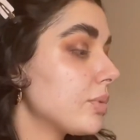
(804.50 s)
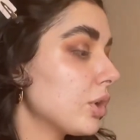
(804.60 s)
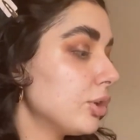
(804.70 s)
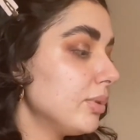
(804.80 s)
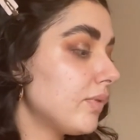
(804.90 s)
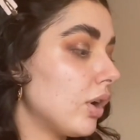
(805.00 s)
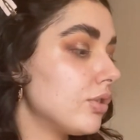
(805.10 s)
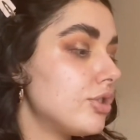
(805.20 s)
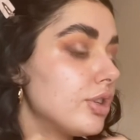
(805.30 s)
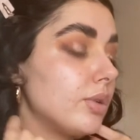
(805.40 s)
gonna move on
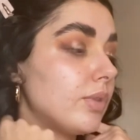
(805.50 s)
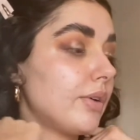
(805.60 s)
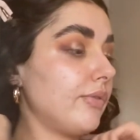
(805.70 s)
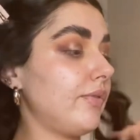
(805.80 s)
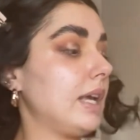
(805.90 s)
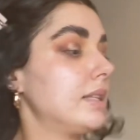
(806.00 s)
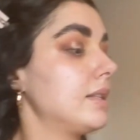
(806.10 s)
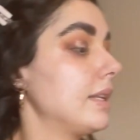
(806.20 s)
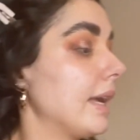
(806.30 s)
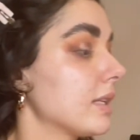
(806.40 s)
to the face
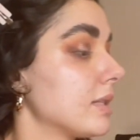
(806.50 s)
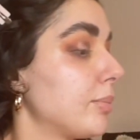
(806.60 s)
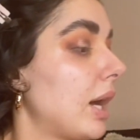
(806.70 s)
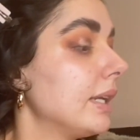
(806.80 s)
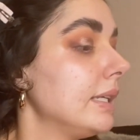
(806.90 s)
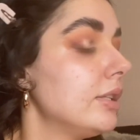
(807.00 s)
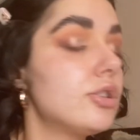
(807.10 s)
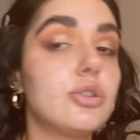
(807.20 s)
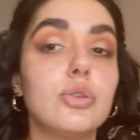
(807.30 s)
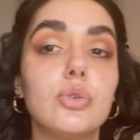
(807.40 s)
next, but I need
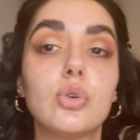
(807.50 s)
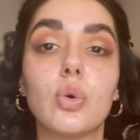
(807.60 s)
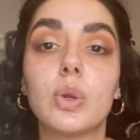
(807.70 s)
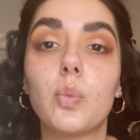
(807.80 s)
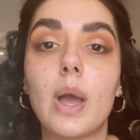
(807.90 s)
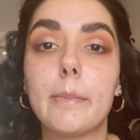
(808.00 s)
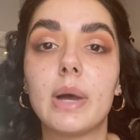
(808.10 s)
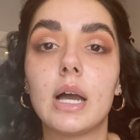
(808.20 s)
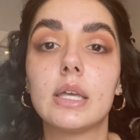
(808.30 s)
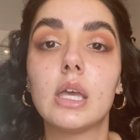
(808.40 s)
to go and wet
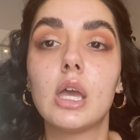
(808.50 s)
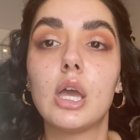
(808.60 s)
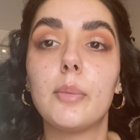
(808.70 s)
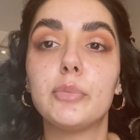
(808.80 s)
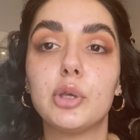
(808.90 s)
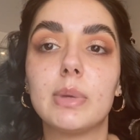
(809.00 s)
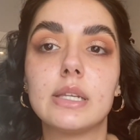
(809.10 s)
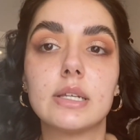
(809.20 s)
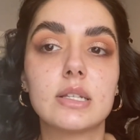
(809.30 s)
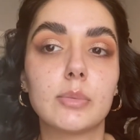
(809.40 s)
my beauty blender,
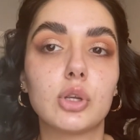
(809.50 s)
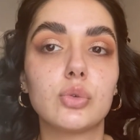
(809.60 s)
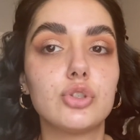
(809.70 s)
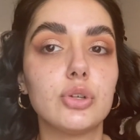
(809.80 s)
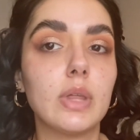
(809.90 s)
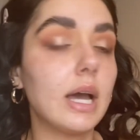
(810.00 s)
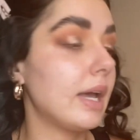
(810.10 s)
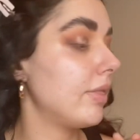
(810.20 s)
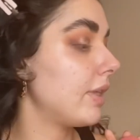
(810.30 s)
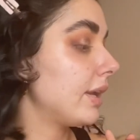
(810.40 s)
so I'm gonna go do that and
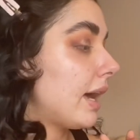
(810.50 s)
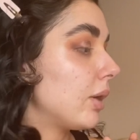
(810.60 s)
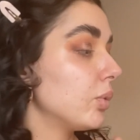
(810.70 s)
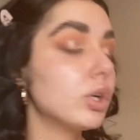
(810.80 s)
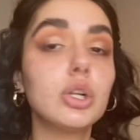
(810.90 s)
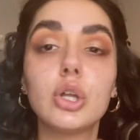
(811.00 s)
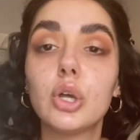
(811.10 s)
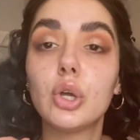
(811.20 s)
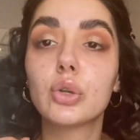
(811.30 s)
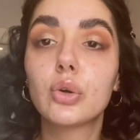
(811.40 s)
then I will
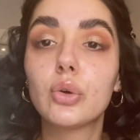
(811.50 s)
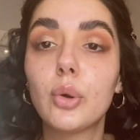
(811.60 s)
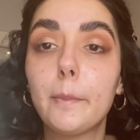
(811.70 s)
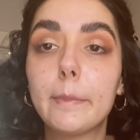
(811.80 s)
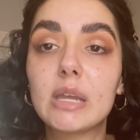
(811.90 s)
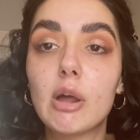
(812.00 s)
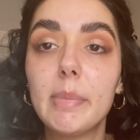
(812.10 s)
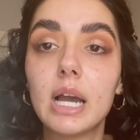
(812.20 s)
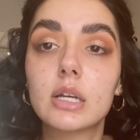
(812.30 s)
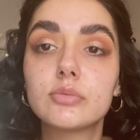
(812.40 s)
be right back.